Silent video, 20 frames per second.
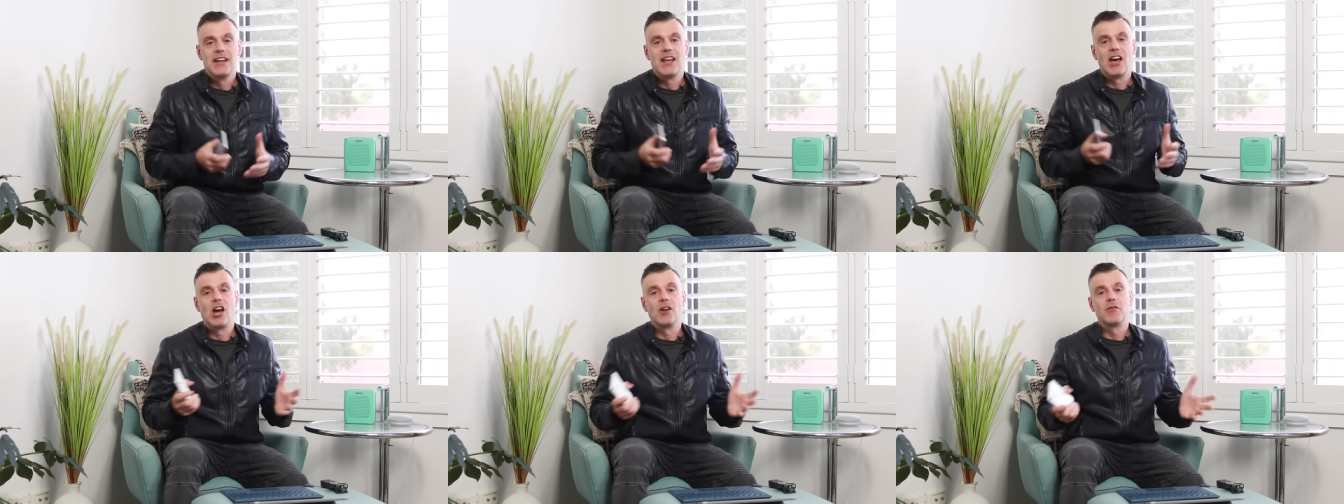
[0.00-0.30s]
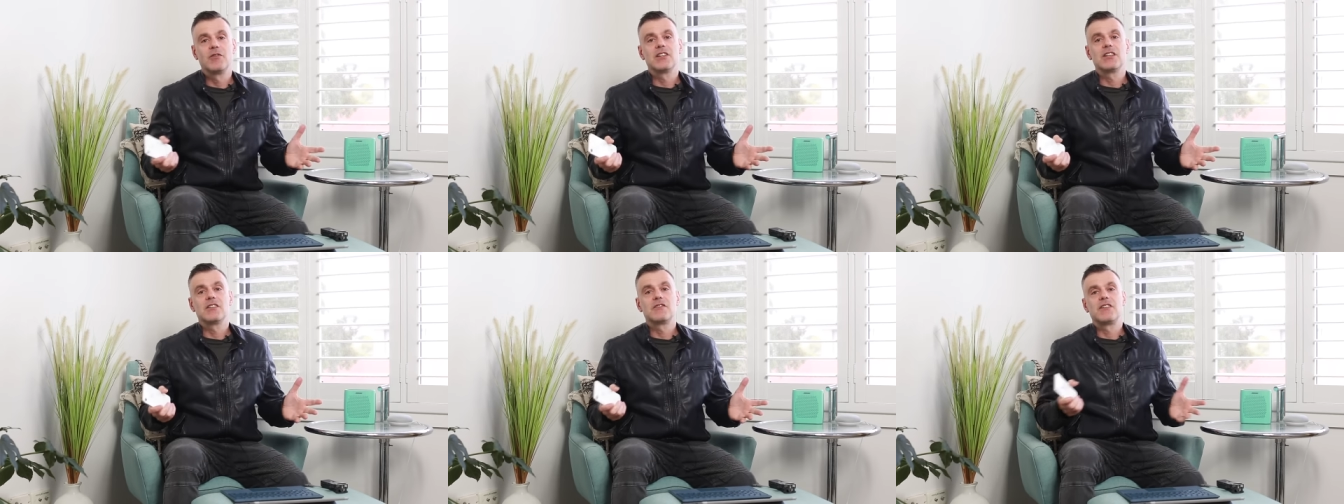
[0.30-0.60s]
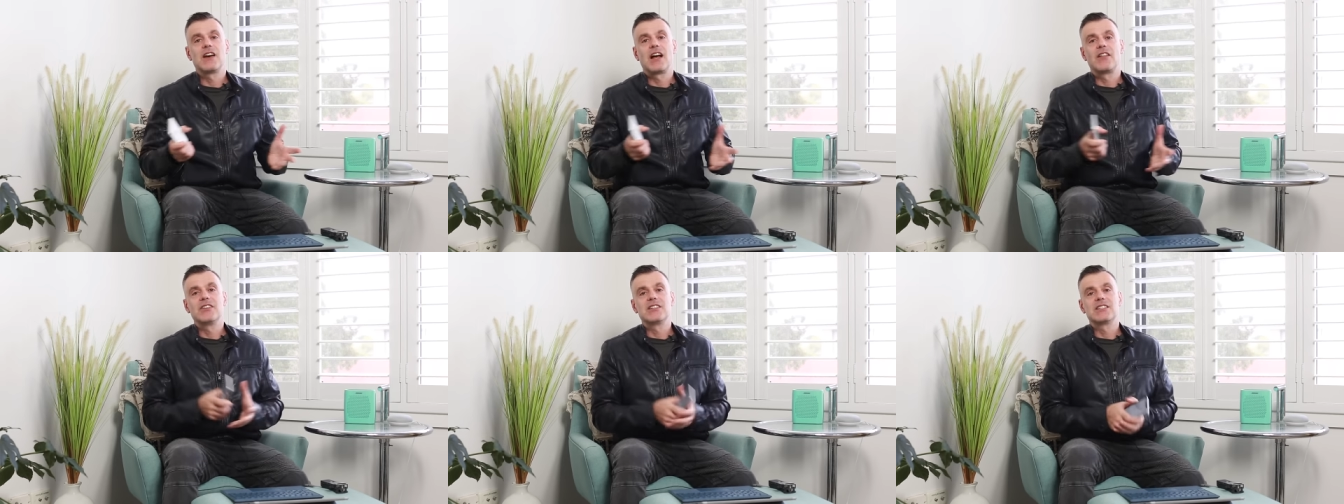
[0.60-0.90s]
Now, hopefully, you
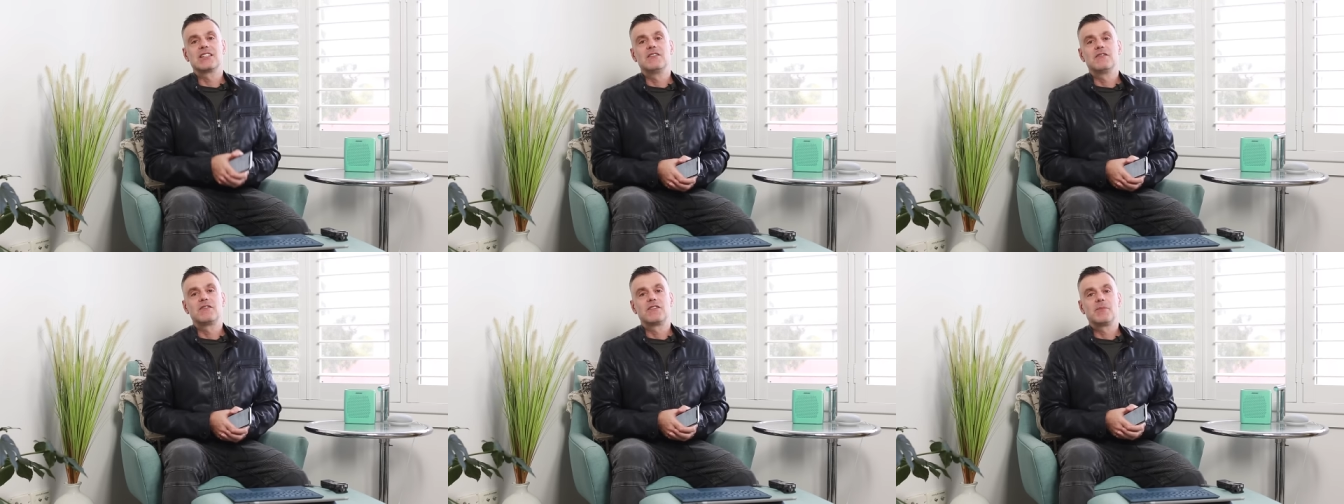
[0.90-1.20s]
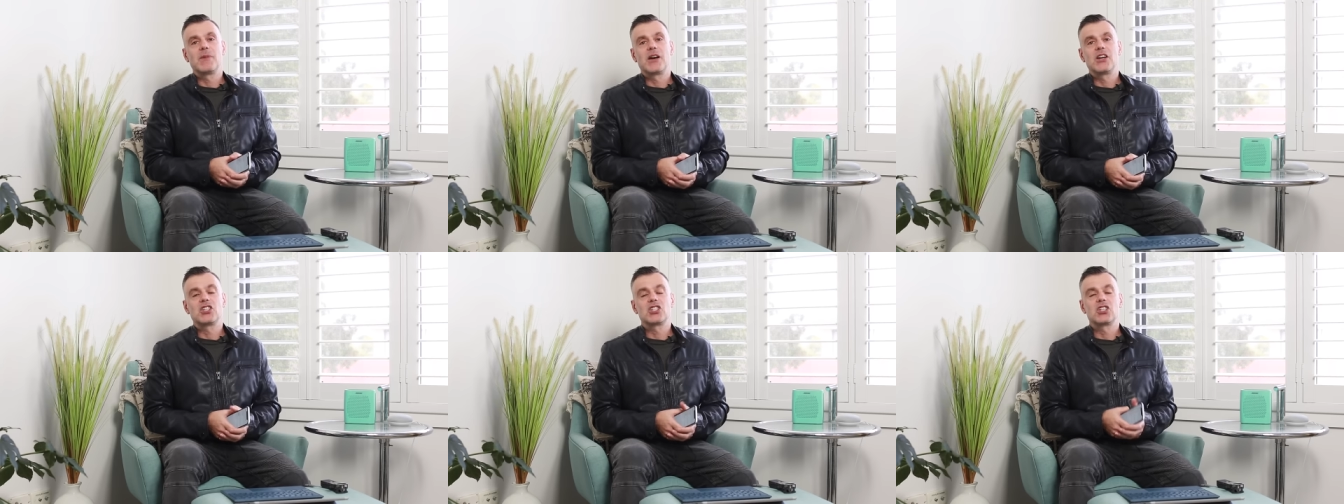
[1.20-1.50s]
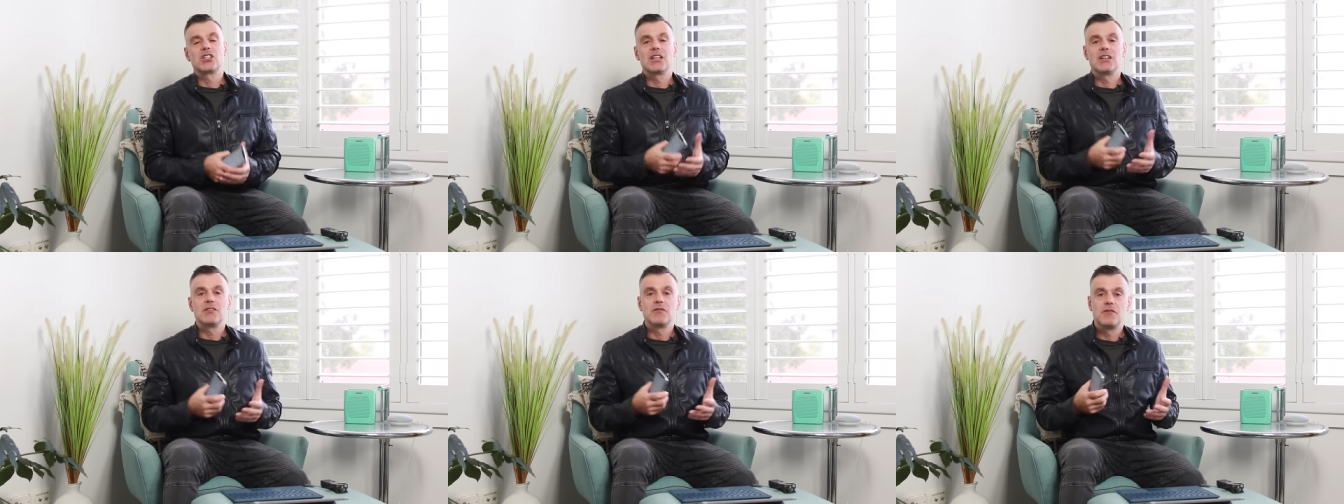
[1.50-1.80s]
found this
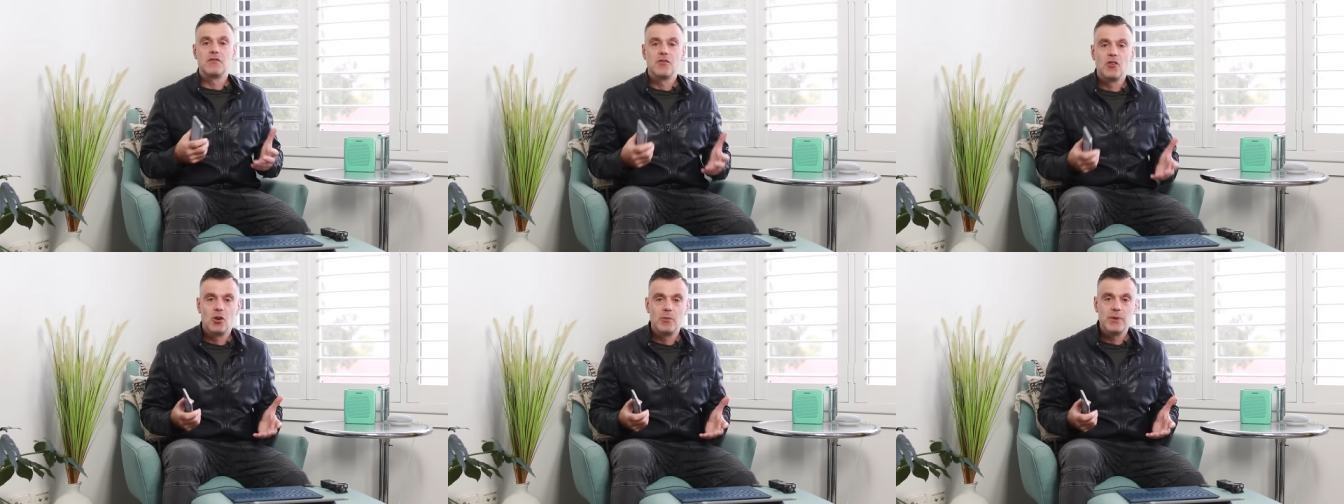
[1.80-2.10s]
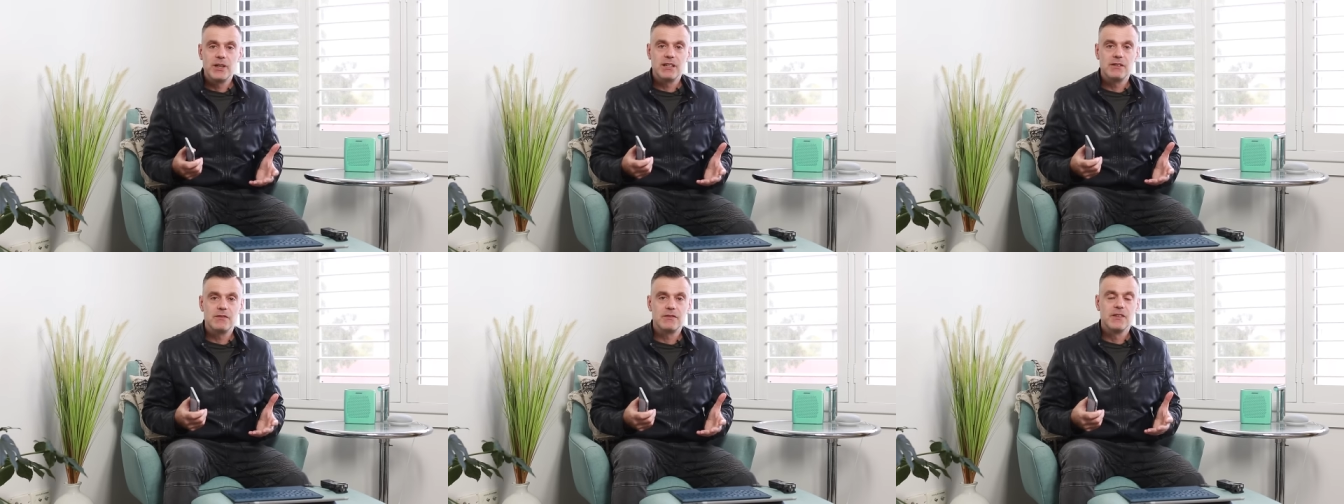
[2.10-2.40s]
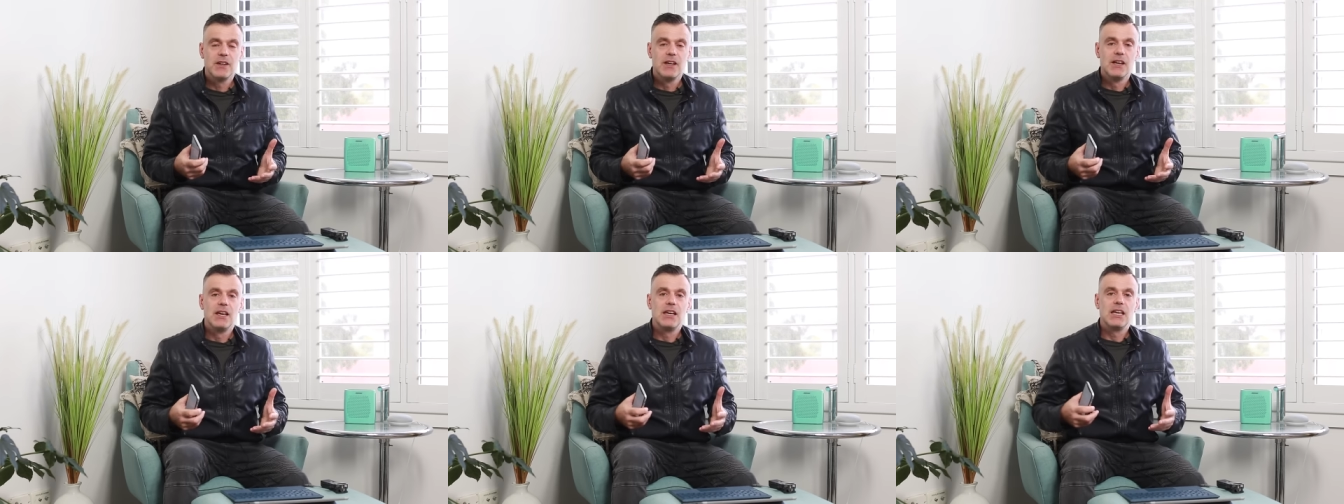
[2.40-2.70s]
information
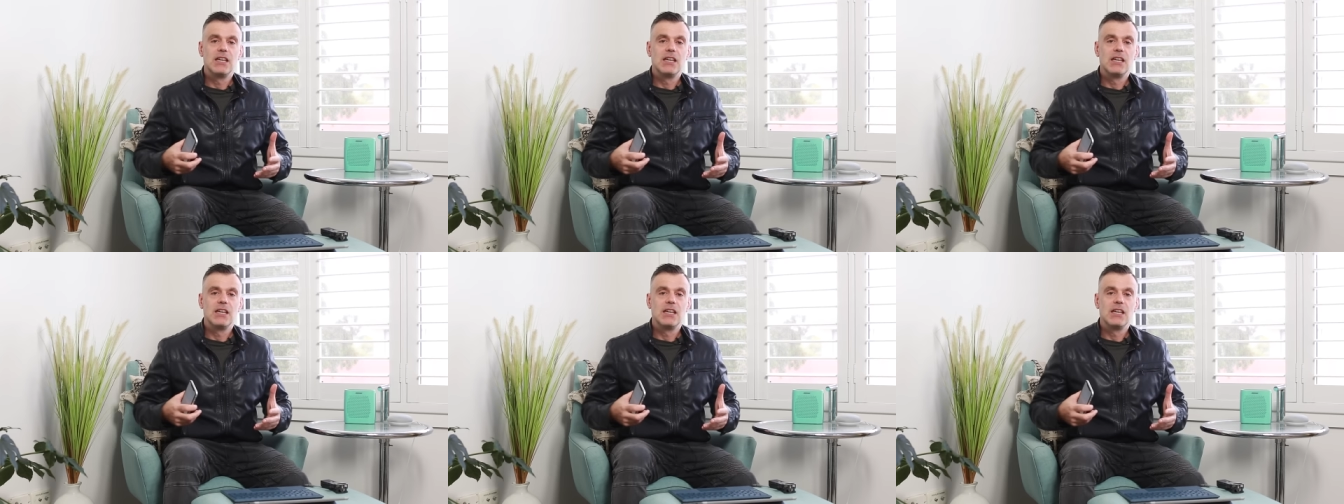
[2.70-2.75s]
informative.